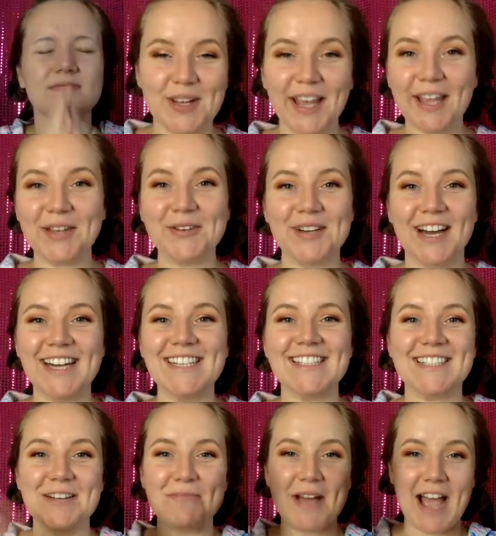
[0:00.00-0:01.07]
You guys,
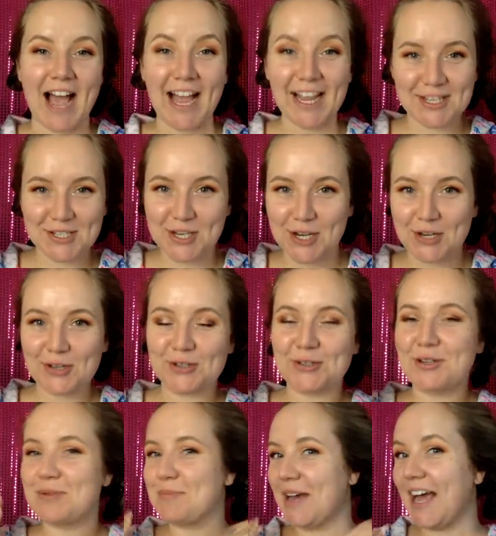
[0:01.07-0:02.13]
now my eyeshadow
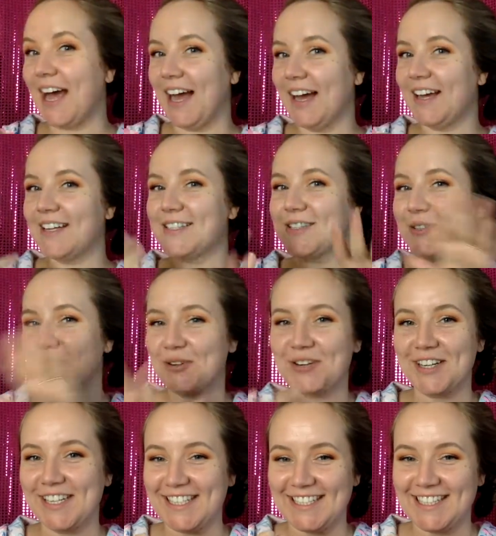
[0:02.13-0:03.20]
and my eyes are
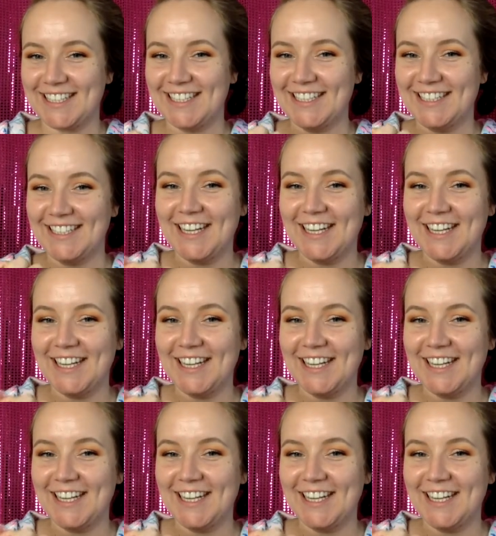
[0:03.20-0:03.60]
already done.